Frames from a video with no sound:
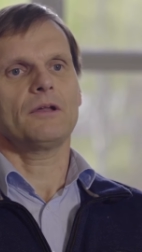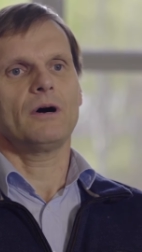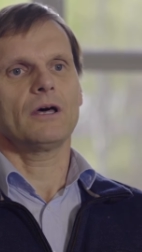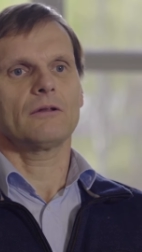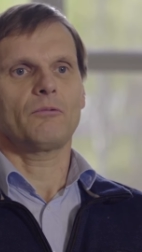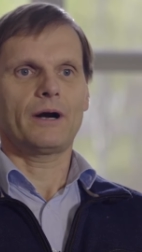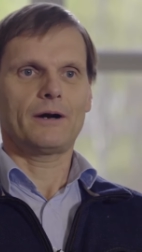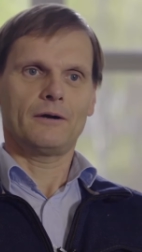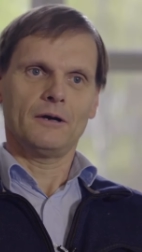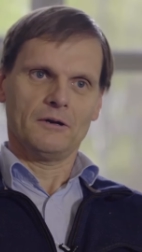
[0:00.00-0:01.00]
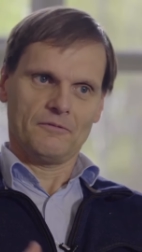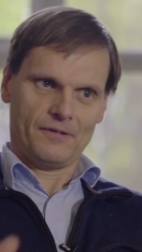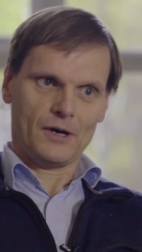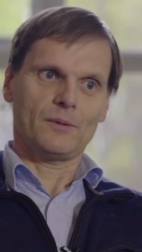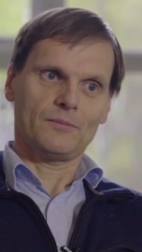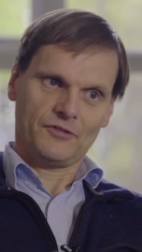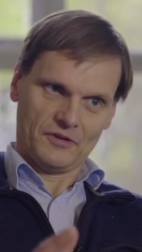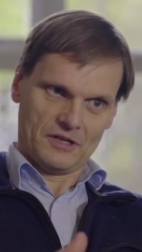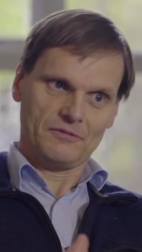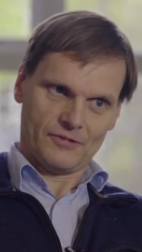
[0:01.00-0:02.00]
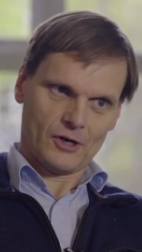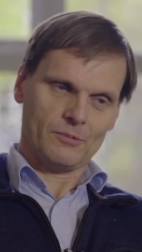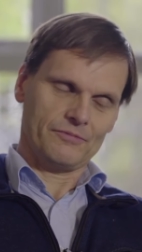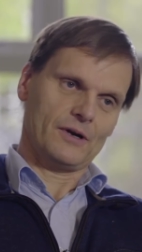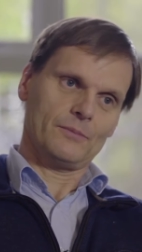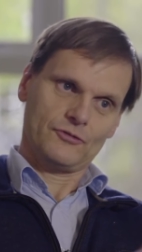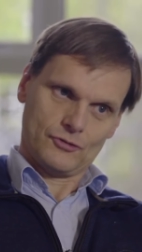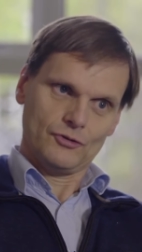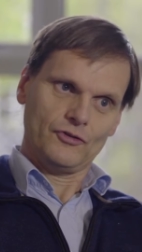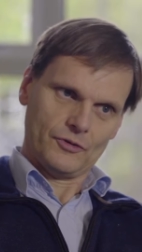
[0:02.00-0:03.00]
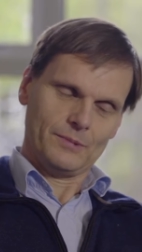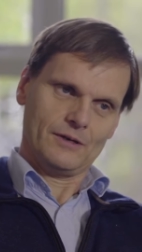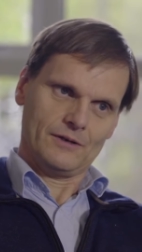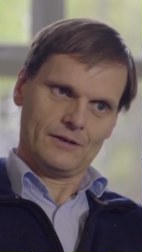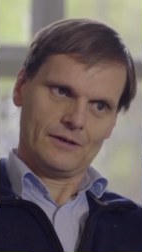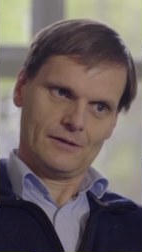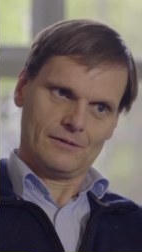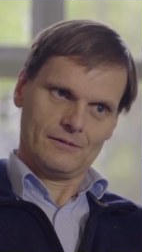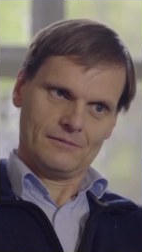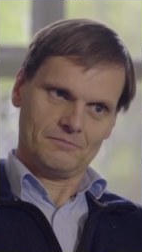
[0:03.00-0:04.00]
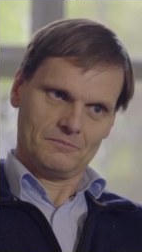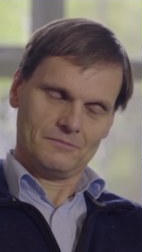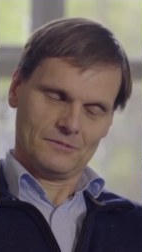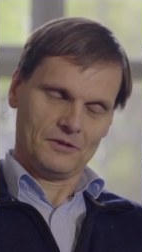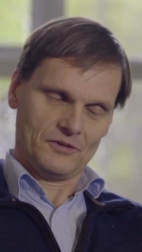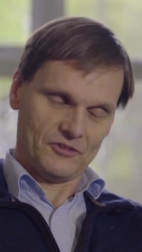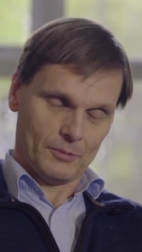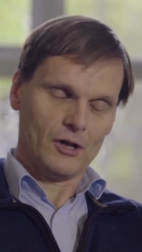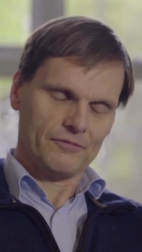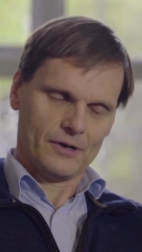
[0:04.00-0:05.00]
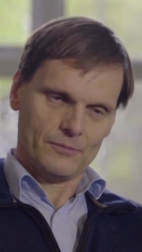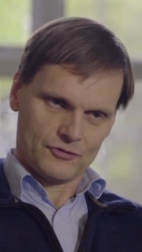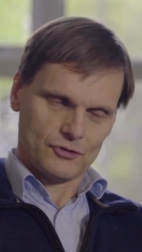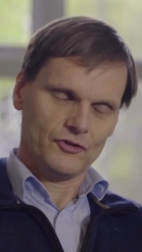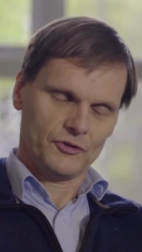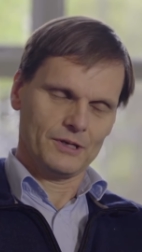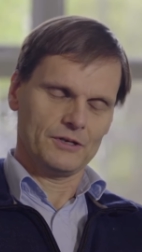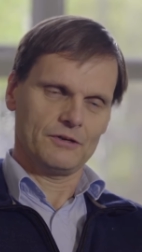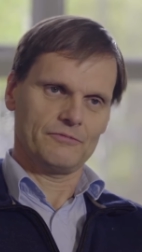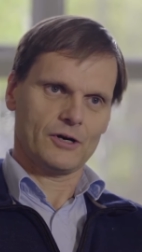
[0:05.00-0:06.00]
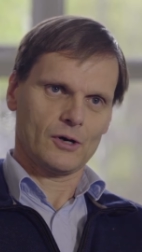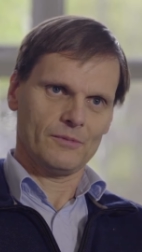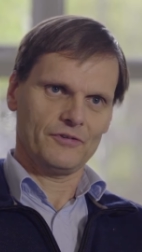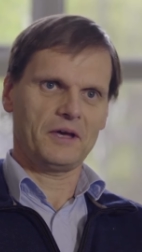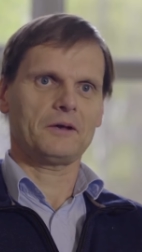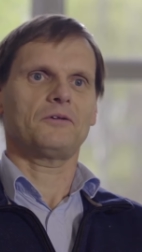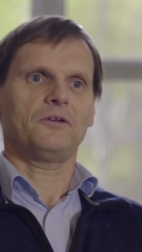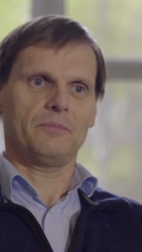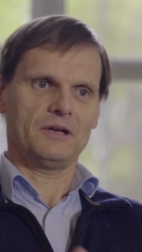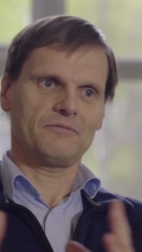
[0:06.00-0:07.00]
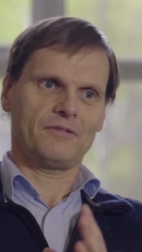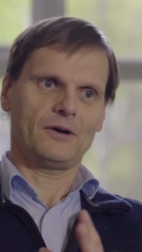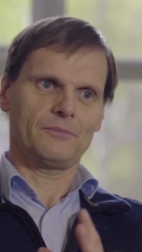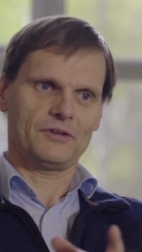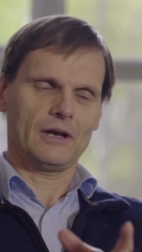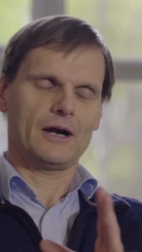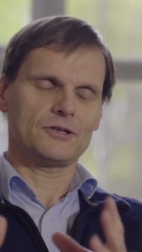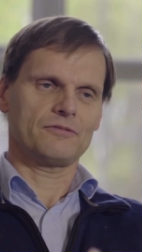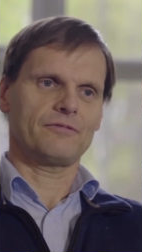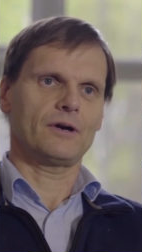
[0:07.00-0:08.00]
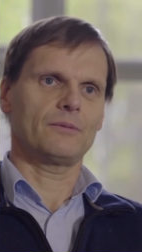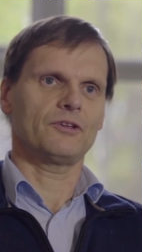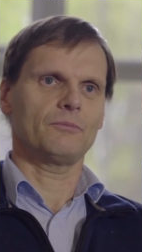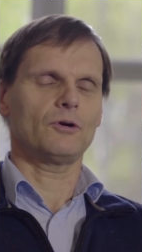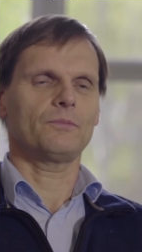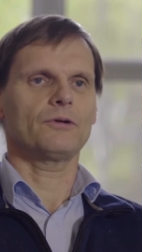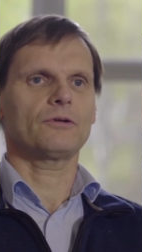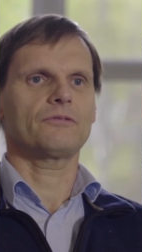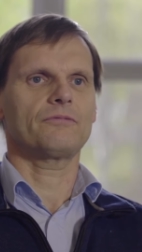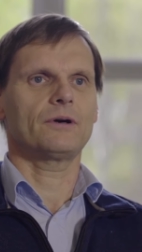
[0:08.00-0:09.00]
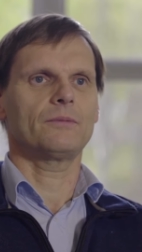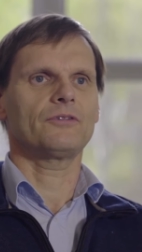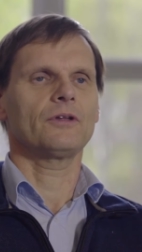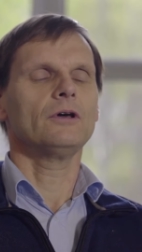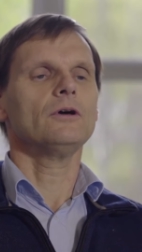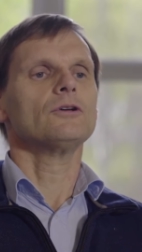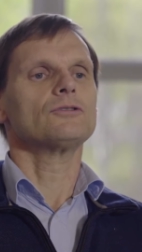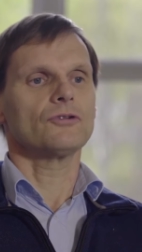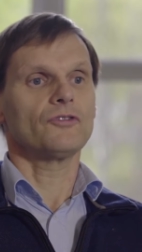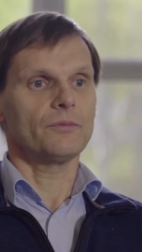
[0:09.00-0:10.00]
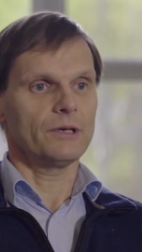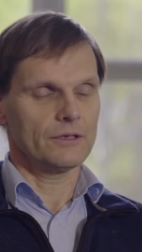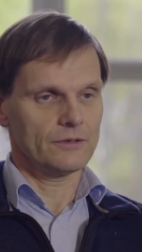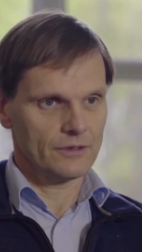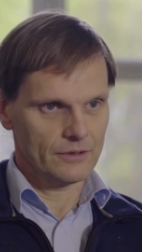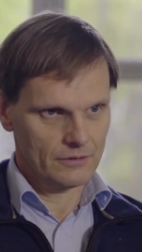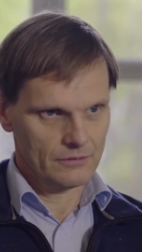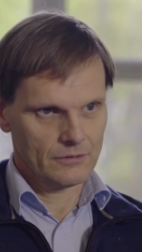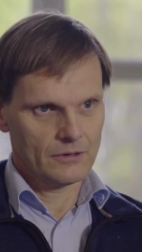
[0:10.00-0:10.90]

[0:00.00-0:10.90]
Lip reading: a model where the informal firms choose to be in the small firms choose to be in the informal sector. The big firms, the larger firms, the more productive firms choose to be in the